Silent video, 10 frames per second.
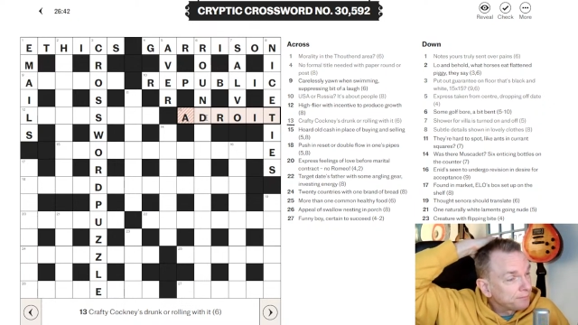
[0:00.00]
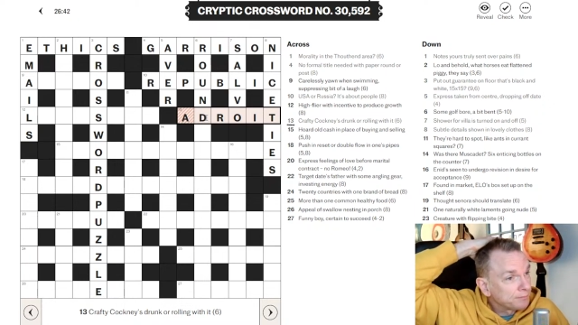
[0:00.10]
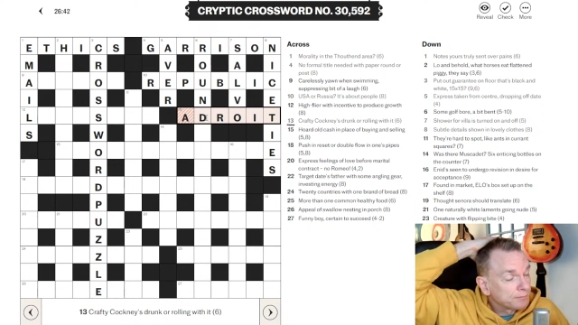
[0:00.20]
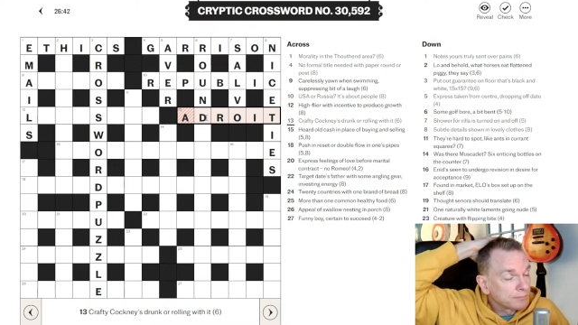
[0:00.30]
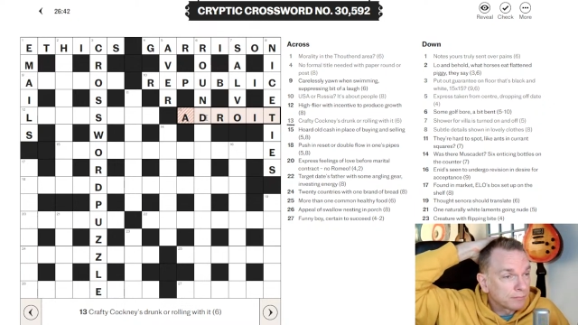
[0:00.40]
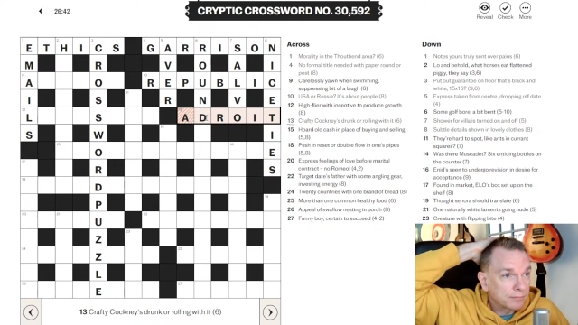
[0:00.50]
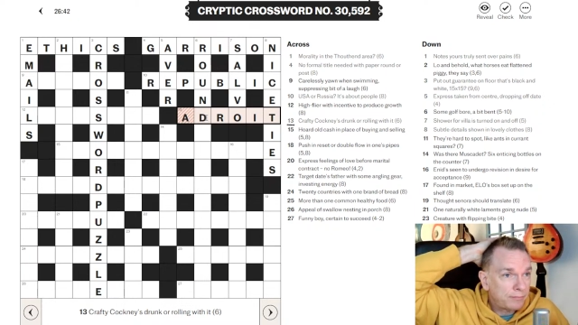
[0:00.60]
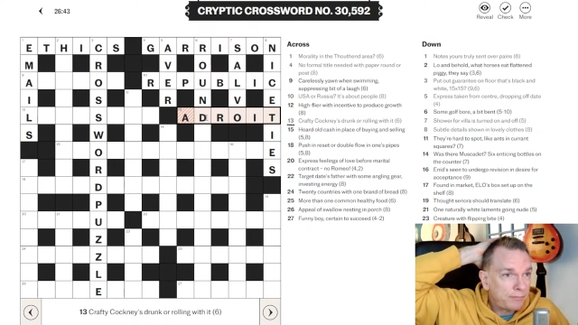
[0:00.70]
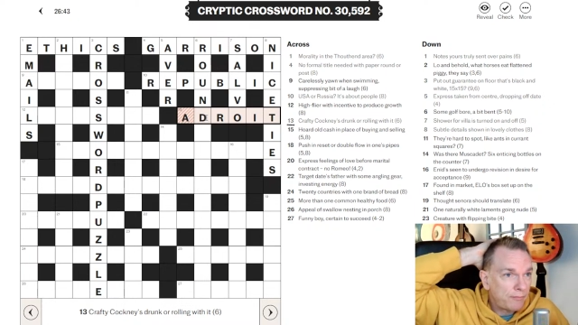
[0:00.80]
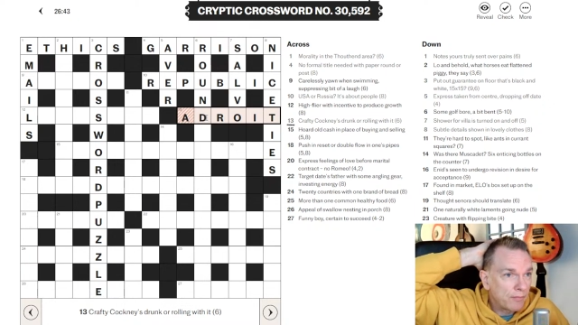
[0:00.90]

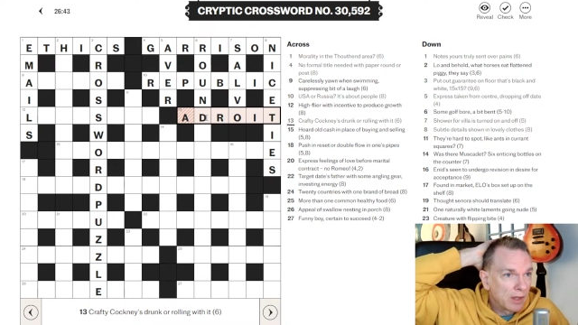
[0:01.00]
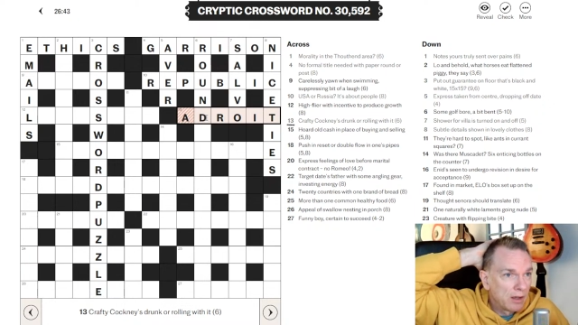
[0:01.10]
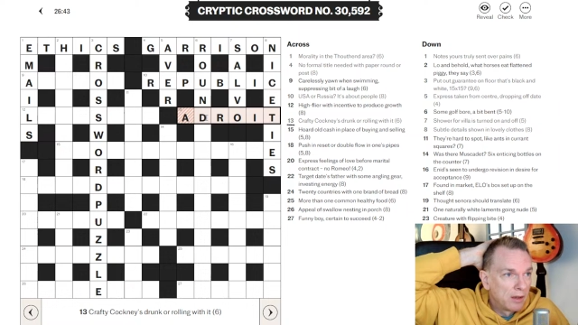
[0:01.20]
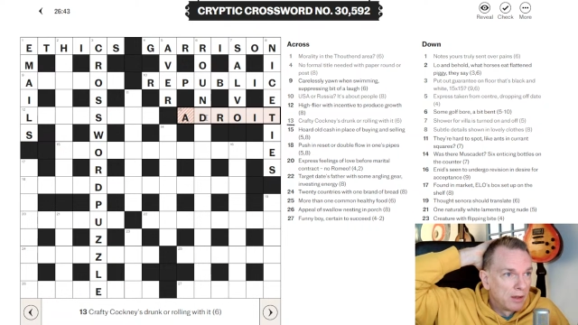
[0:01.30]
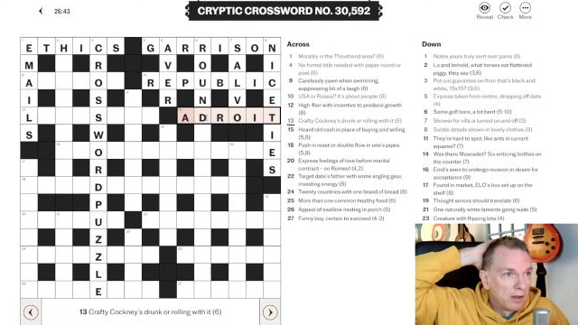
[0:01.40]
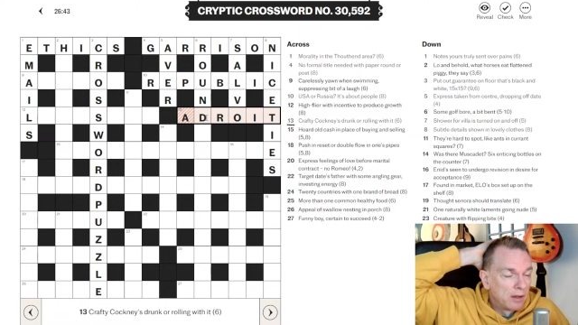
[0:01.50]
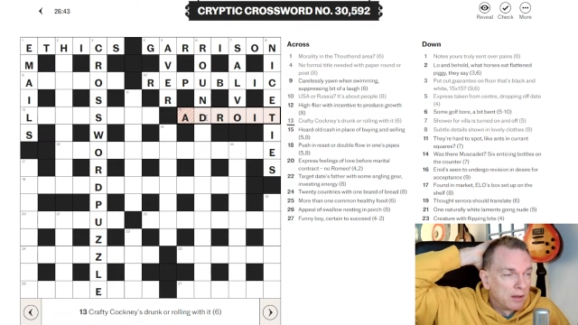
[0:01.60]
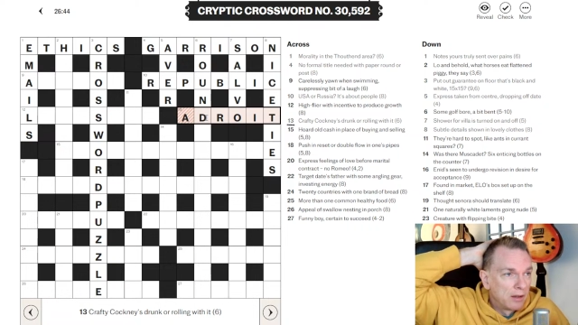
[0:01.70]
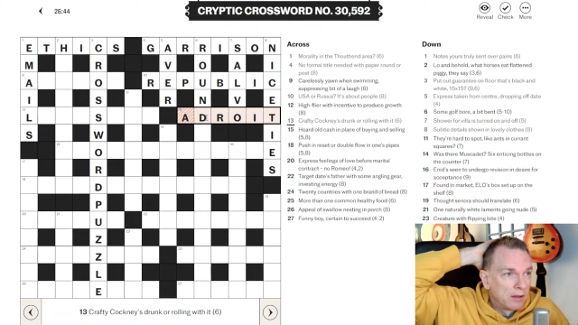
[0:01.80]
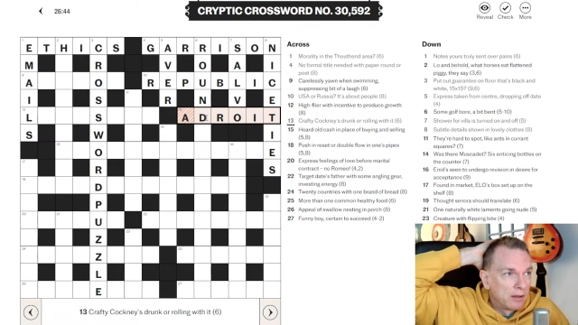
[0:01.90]

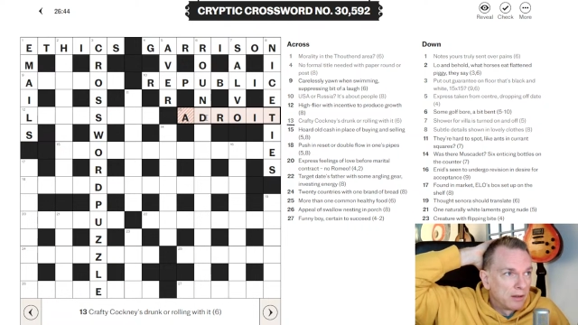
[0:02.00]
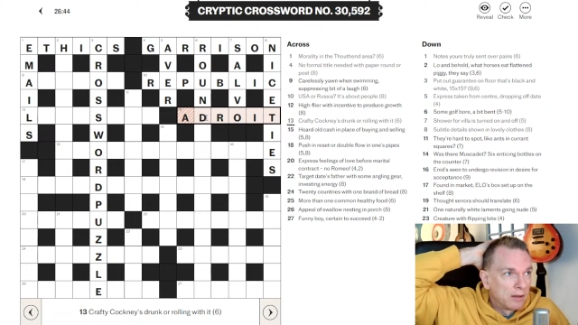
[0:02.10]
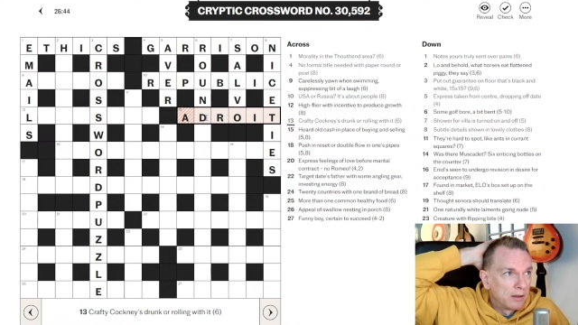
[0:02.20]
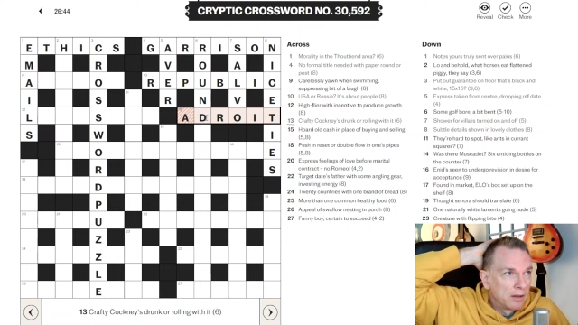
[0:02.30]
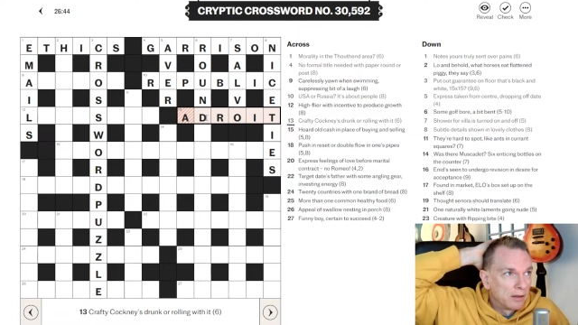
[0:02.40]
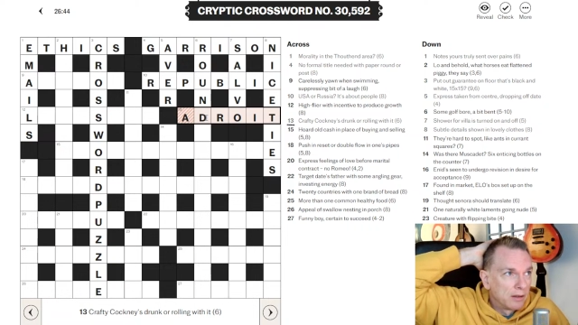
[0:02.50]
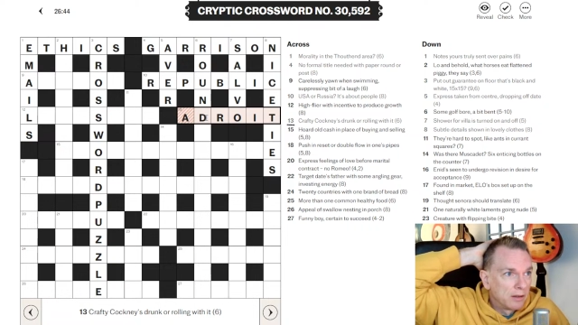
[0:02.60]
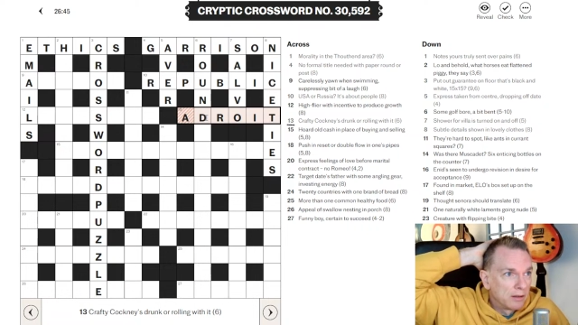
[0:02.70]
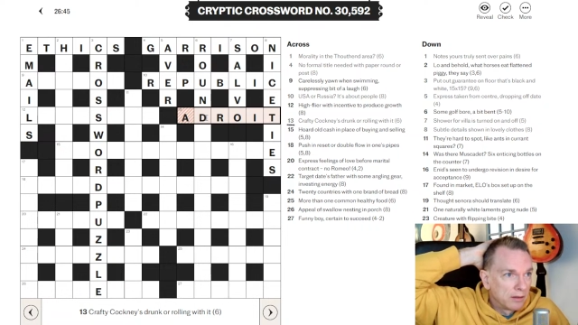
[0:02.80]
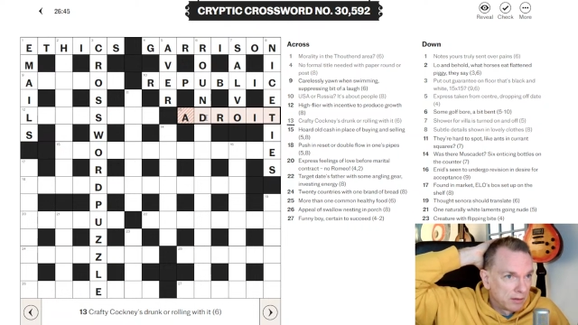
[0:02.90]

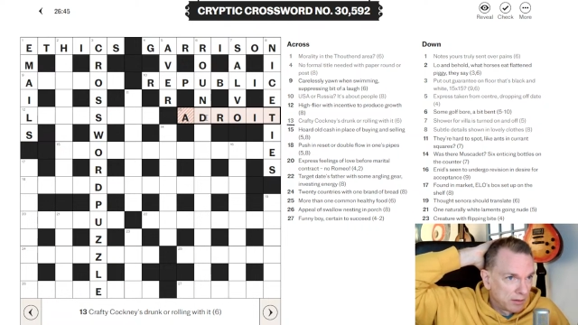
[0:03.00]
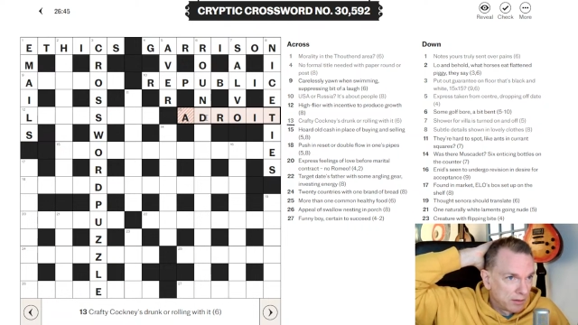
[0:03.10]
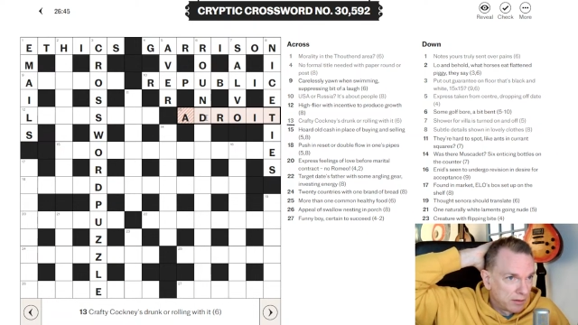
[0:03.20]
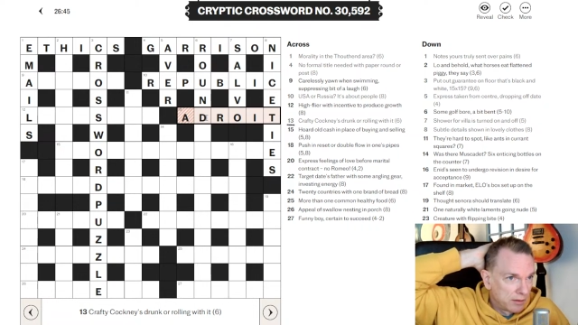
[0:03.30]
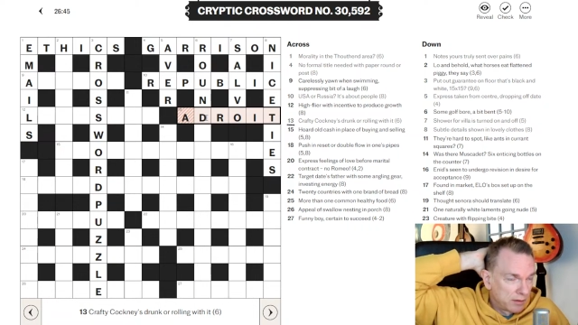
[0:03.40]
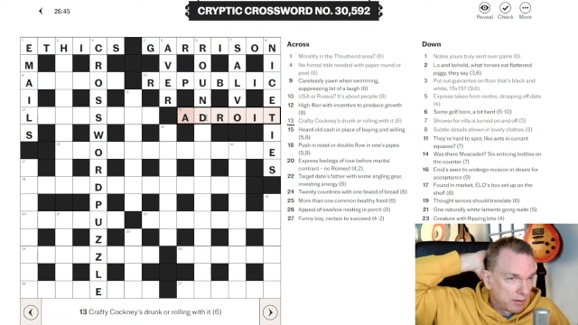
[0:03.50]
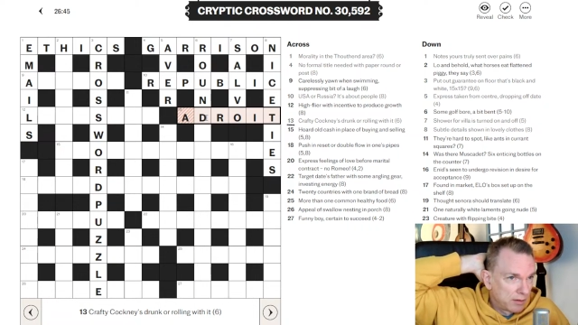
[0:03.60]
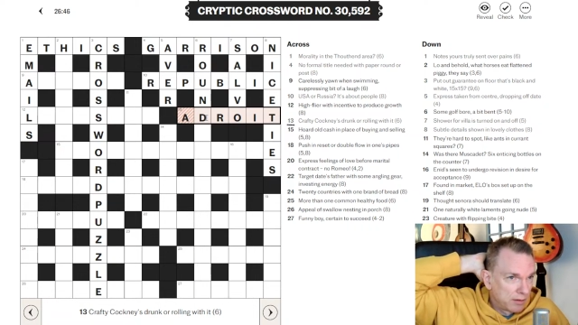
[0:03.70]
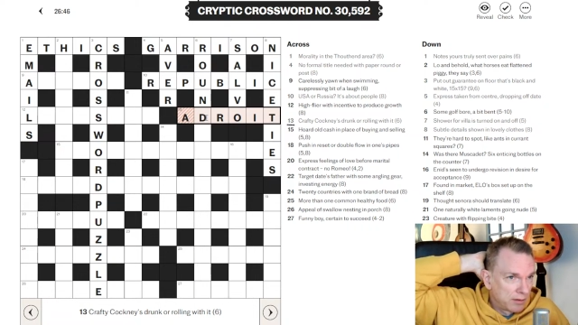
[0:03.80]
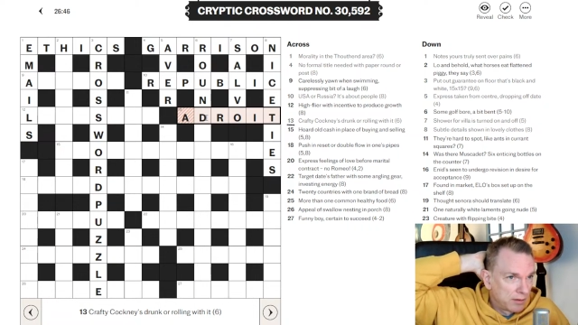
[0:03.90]
[no speech]